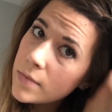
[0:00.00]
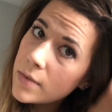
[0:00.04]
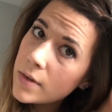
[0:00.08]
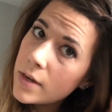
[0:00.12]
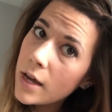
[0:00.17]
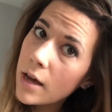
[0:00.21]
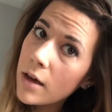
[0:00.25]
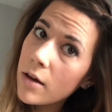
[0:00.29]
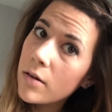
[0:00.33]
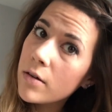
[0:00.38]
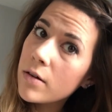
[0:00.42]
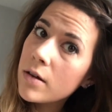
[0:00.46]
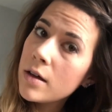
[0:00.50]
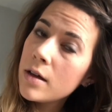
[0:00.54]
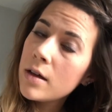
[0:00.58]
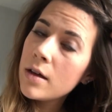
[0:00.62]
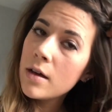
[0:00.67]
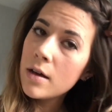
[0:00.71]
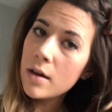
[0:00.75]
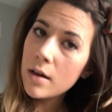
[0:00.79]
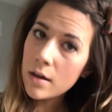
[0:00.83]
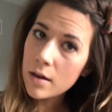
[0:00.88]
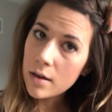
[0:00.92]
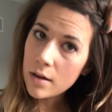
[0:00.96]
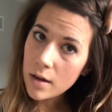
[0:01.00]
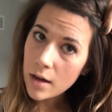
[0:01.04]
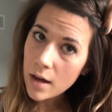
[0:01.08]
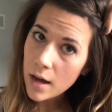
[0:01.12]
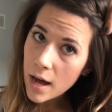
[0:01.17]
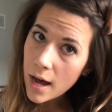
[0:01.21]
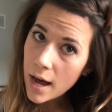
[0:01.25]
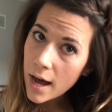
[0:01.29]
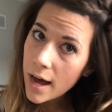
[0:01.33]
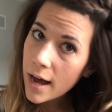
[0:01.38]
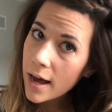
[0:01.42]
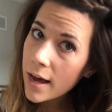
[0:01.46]
Now,
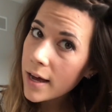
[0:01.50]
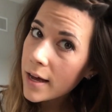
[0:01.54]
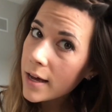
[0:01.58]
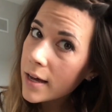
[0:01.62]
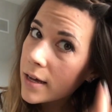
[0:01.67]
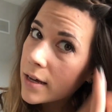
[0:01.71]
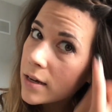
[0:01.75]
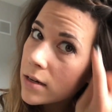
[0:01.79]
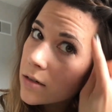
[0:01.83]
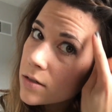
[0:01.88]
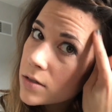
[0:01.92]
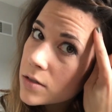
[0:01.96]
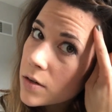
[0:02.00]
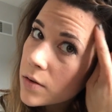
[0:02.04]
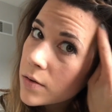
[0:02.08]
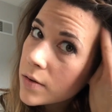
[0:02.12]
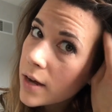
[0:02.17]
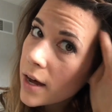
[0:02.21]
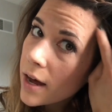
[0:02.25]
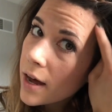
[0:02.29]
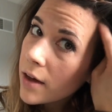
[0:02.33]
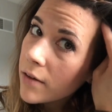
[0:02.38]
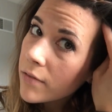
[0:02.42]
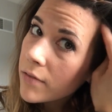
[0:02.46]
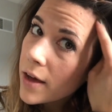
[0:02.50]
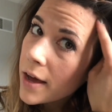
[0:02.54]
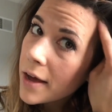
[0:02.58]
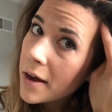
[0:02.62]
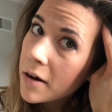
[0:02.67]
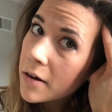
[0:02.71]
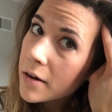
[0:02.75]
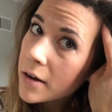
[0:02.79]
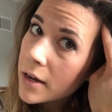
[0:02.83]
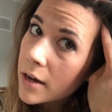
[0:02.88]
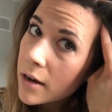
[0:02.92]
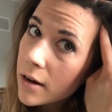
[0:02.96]
I don't have
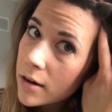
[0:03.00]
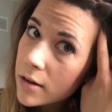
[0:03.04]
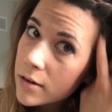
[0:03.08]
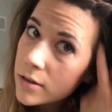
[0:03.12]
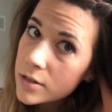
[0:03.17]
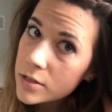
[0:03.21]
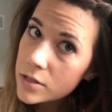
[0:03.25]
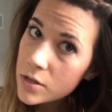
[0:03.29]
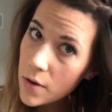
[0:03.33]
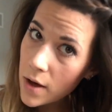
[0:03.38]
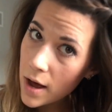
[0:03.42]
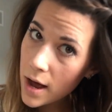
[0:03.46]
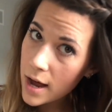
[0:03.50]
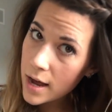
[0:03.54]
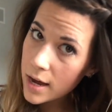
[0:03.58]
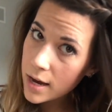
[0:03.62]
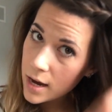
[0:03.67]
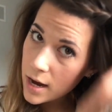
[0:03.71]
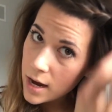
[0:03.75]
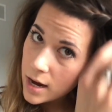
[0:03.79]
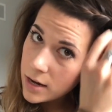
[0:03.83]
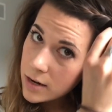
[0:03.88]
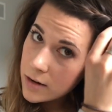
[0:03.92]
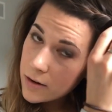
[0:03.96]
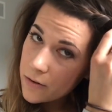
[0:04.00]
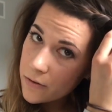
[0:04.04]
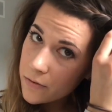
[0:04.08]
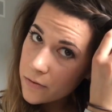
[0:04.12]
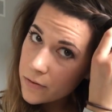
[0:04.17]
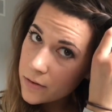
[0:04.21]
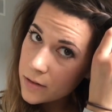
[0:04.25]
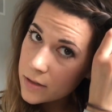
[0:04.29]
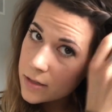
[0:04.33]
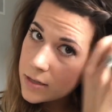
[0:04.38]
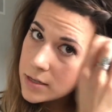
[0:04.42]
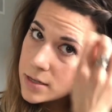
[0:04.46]
hair here, so I kind of
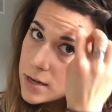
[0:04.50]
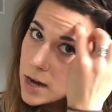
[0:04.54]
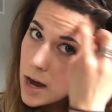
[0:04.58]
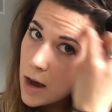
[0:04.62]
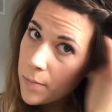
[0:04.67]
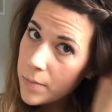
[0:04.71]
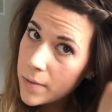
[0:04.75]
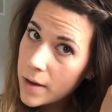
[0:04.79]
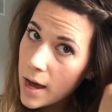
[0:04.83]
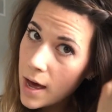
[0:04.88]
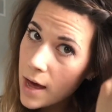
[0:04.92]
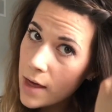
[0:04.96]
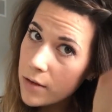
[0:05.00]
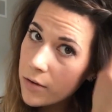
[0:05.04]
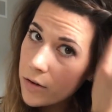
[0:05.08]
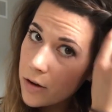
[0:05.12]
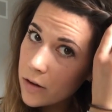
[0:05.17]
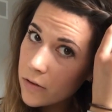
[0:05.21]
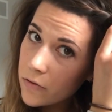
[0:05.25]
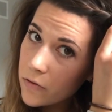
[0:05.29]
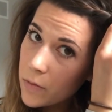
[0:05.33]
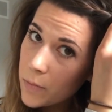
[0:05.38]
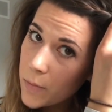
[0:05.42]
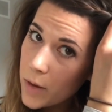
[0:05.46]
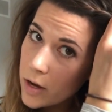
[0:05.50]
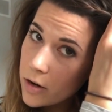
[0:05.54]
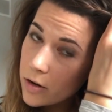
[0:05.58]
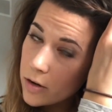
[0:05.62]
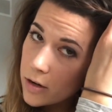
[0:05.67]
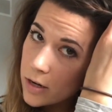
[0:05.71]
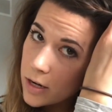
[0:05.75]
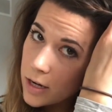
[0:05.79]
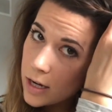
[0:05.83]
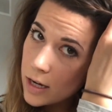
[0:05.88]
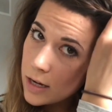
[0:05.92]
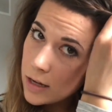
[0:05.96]
stop gathering from
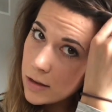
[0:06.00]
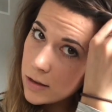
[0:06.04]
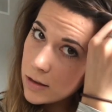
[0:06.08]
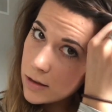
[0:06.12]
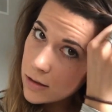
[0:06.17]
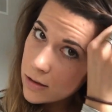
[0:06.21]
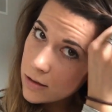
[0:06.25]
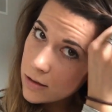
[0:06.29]
underneath